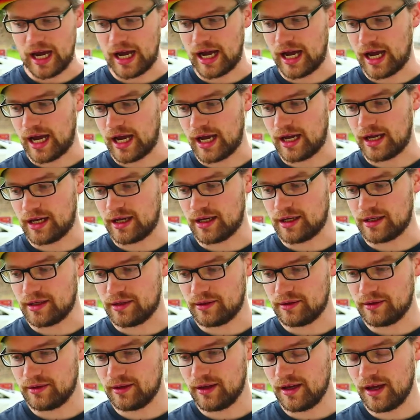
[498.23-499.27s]

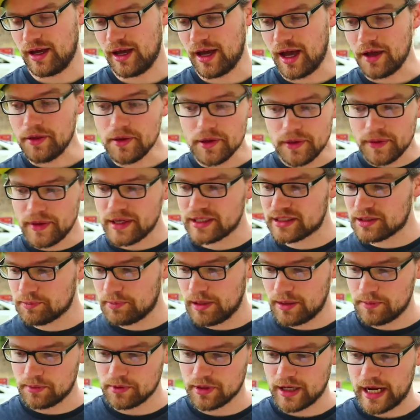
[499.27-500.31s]
Uh, other things that
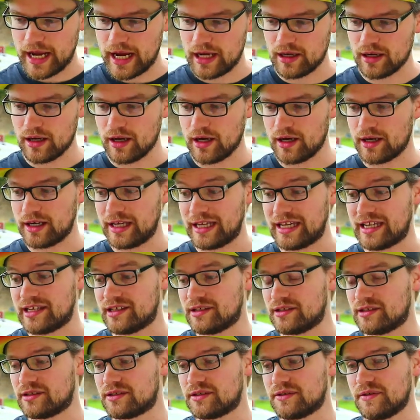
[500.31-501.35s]
people are hating on
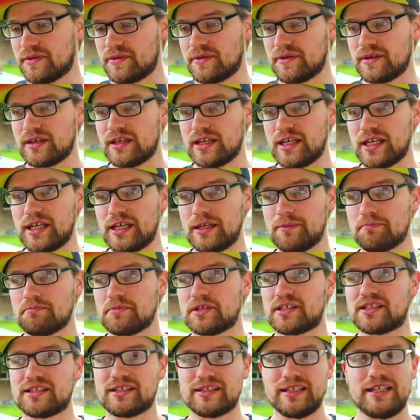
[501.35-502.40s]
is the
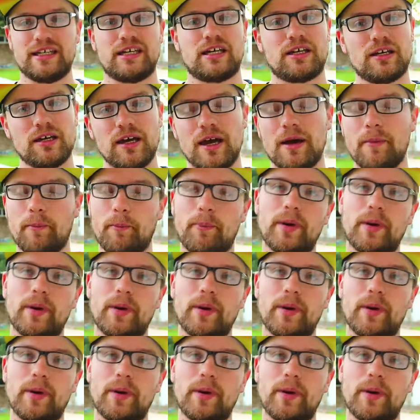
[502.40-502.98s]
mystique.